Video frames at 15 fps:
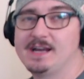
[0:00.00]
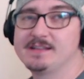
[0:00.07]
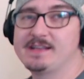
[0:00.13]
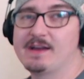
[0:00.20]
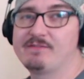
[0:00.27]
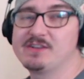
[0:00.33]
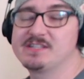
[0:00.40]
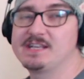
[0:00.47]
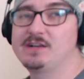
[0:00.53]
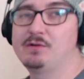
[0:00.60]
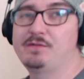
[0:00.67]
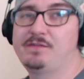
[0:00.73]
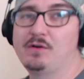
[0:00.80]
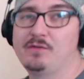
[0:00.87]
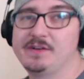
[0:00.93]
to every
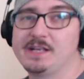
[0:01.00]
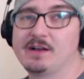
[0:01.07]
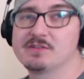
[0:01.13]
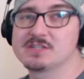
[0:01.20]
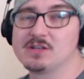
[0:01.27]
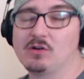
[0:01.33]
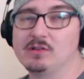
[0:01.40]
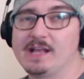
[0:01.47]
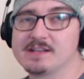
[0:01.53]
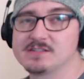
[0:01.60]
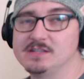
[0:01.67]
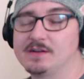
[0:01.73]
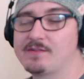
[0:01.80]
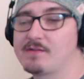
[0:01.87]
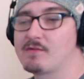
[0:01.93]
single full video song
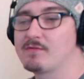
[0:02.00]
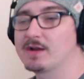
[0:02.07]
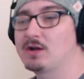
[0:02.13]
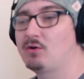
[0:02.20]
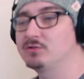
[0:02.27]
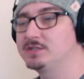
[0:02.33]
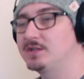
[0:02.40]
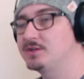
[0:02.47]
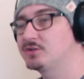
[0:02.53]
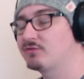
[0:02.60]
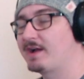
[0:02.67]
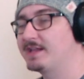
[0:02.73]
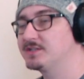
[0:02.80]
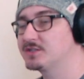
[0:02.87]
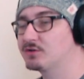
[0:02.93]
lesson I've ever recorded and
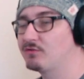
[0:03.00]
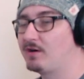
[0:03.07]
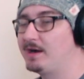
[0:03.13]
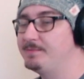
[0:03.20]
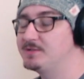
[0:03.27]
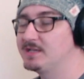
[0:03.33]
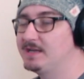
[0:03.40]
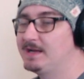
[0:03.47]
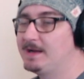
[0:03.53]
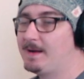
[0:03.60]
transcribed.